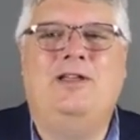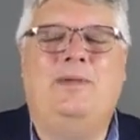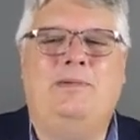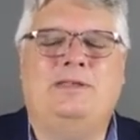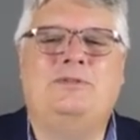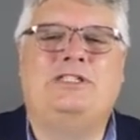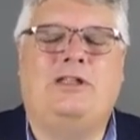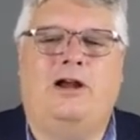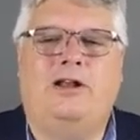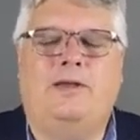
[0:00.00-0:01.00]
maybe some
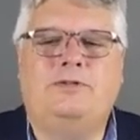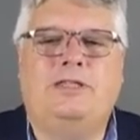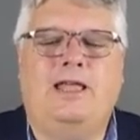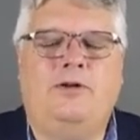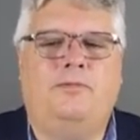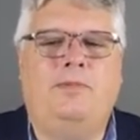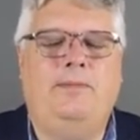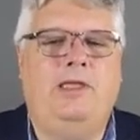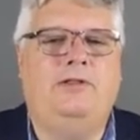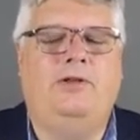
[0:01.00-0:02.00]
startups that
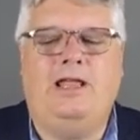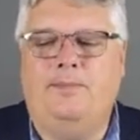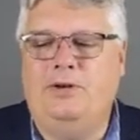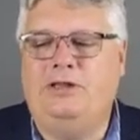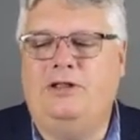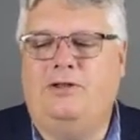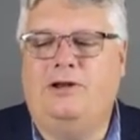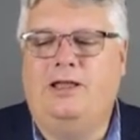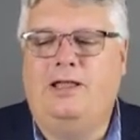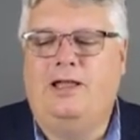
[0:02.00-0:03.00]
maybe look at a
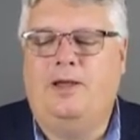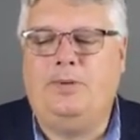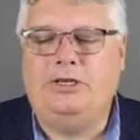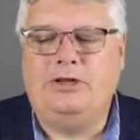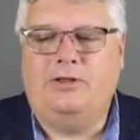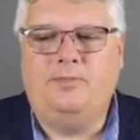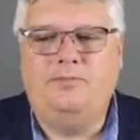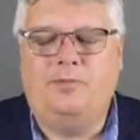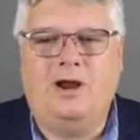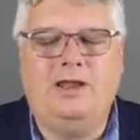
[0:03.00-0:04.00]
particular
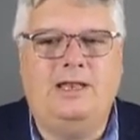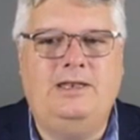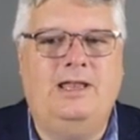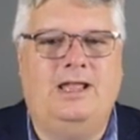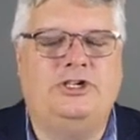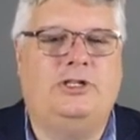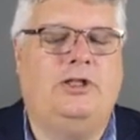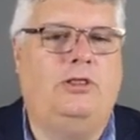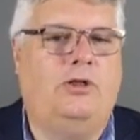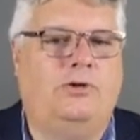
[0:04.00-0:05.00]
market niche,
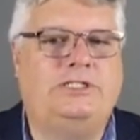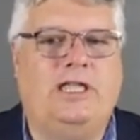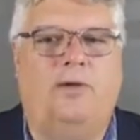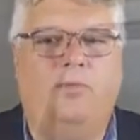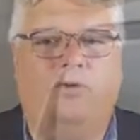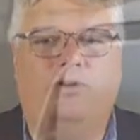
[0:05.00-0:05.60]
like Lordstown